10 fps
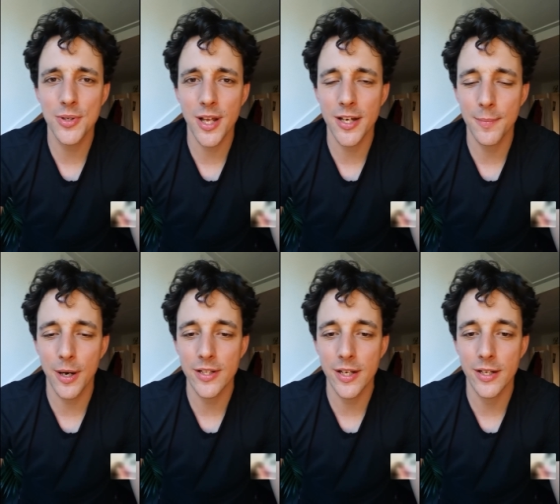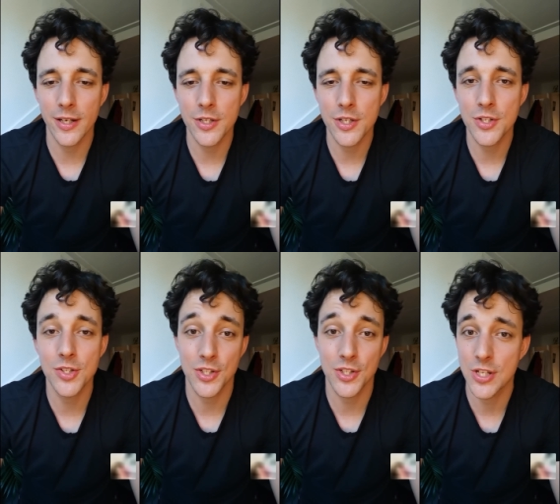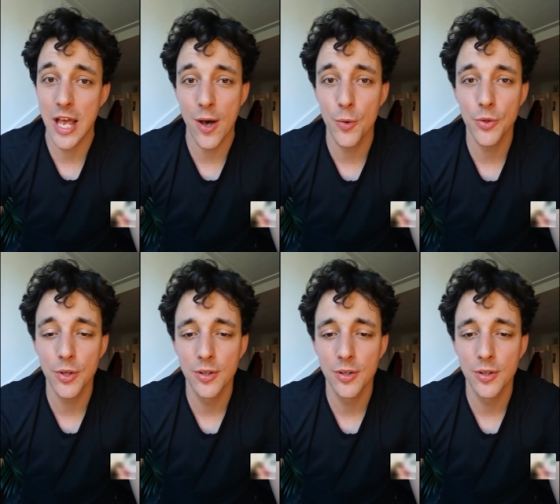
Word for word: like about English? Is it the sound?